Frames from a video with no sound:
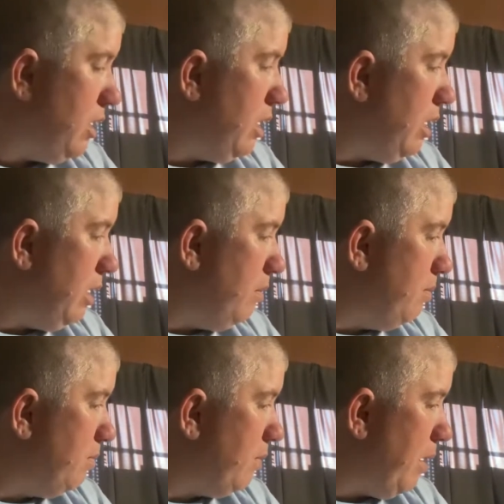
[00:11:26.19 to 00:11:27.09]

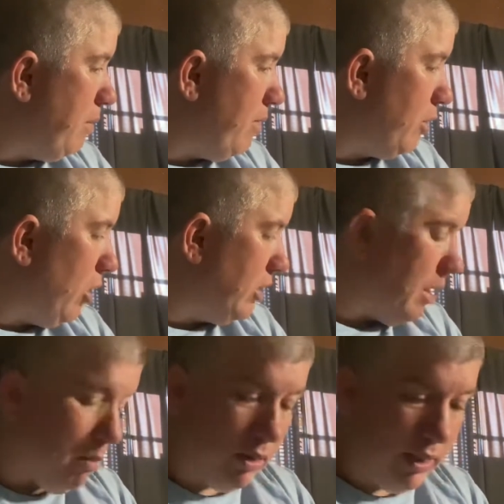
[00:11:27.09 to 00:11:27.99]
I'm having a hard
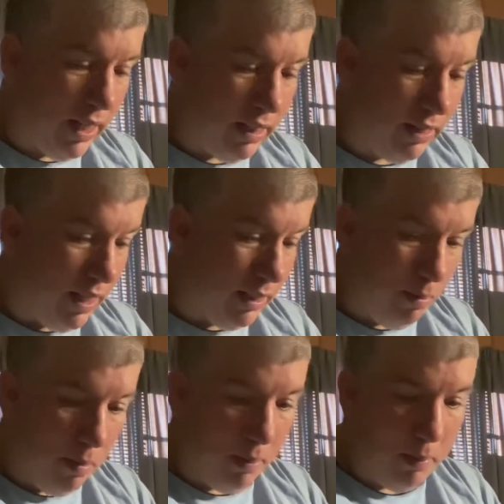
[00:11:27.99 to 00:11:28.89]
time multitasking at the
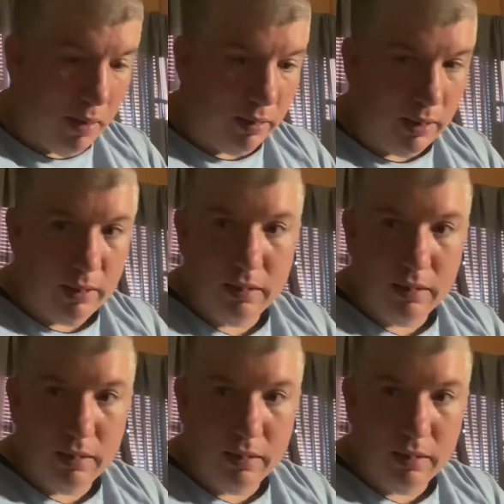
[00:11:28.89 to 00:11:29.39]
moment, apparently.